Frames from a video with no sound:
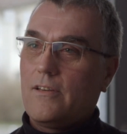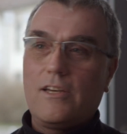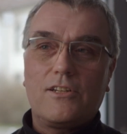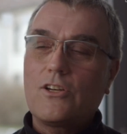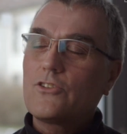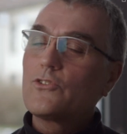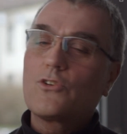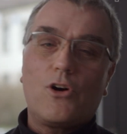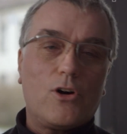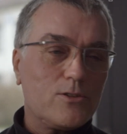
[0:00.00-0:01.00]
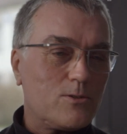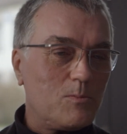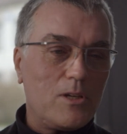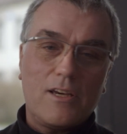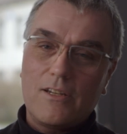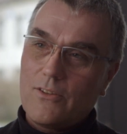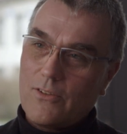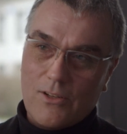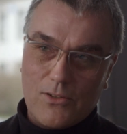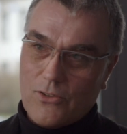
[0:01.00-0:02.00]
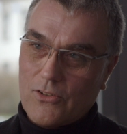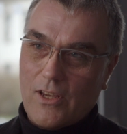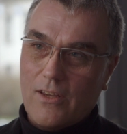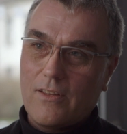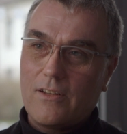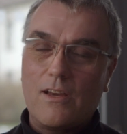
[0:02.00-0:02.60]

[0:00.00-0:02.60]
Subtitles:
It doesn't cost me anything to say that.